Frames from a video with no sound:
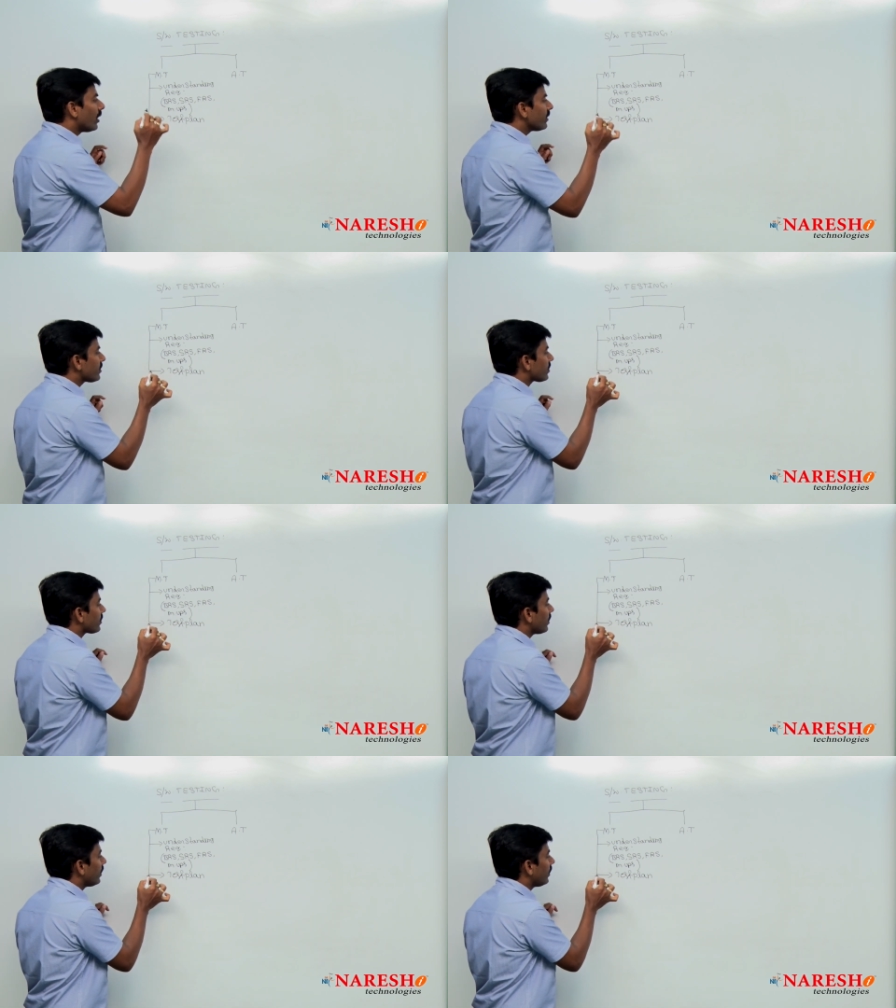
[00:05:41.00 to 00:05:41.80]
Once
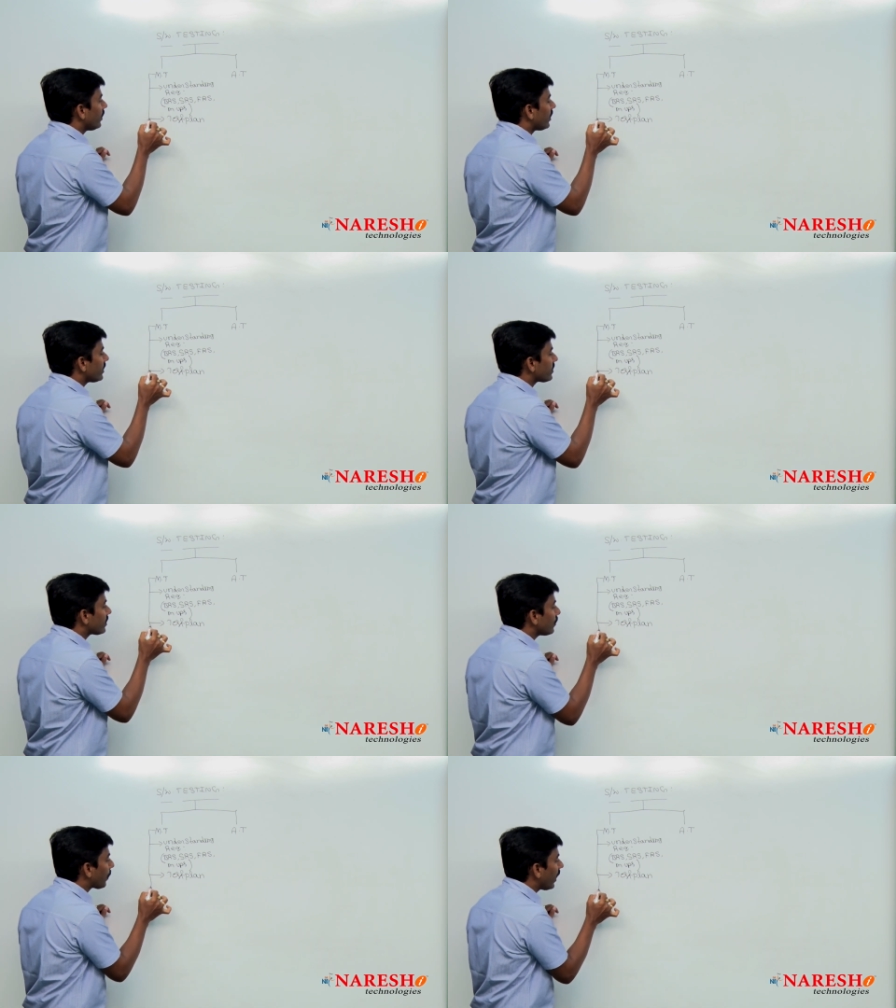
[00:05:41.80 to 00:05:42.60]

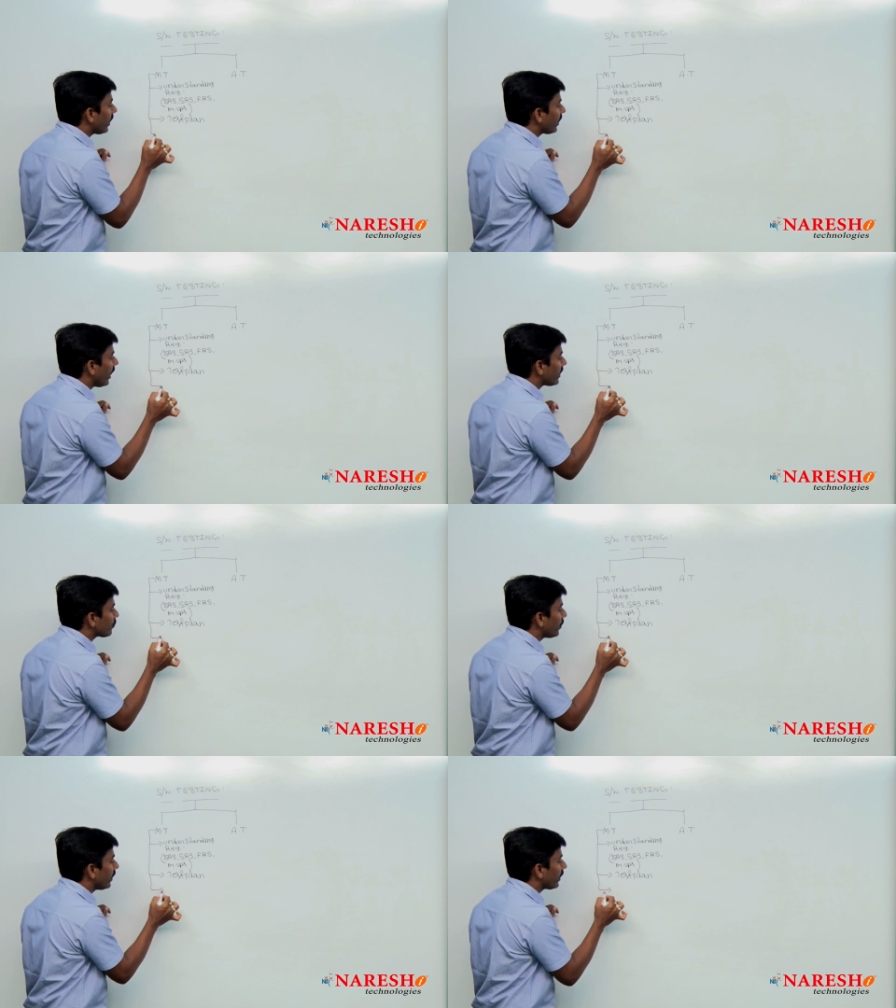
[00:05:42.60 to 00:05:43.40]
test plan has
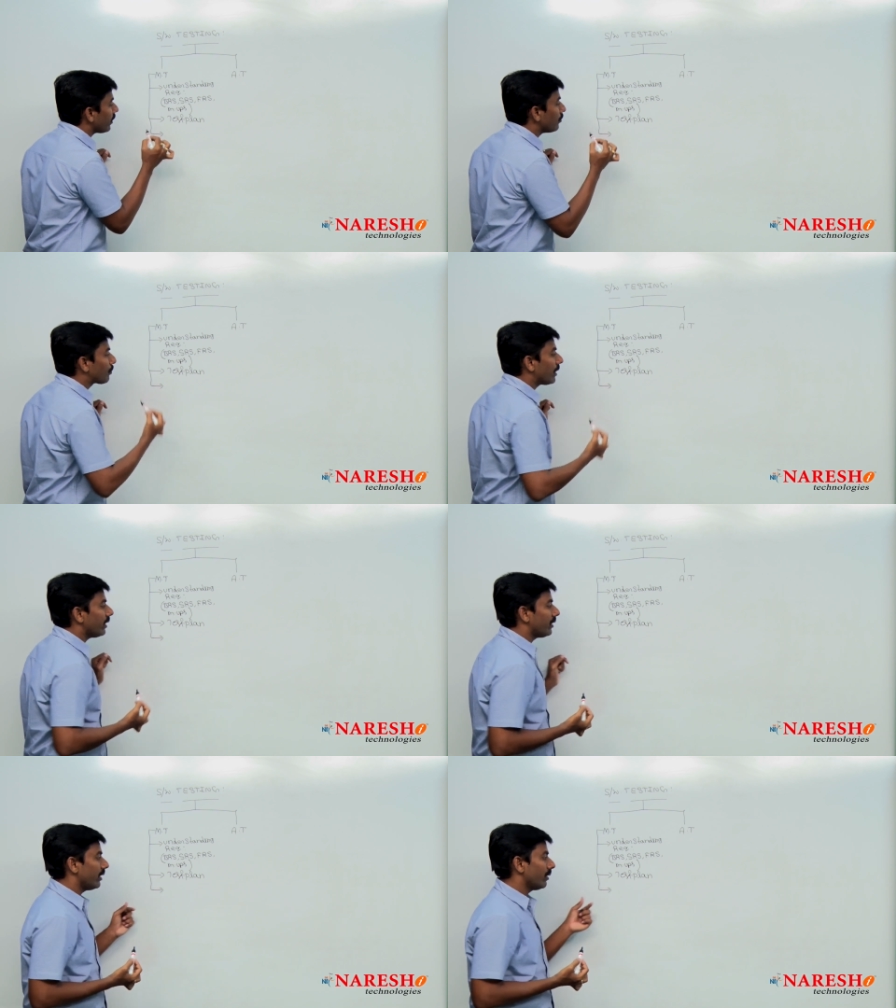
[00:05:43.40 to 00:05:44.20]
been
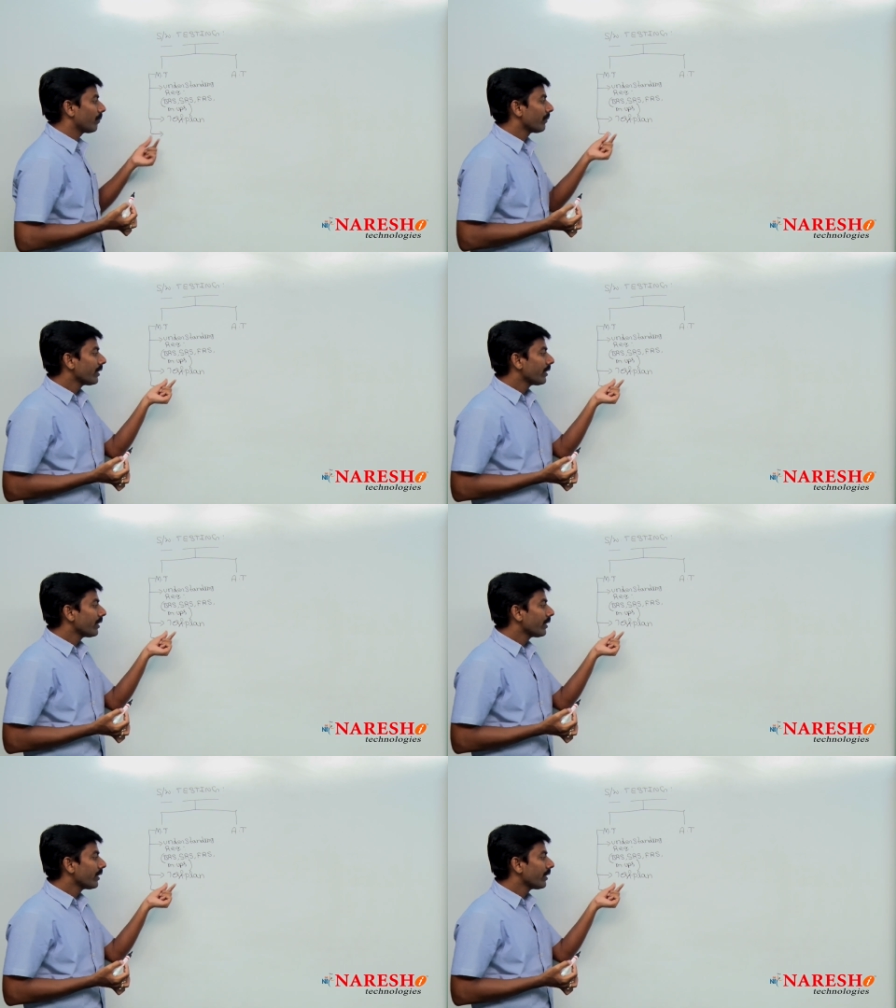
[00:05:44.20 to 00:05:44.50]
completed,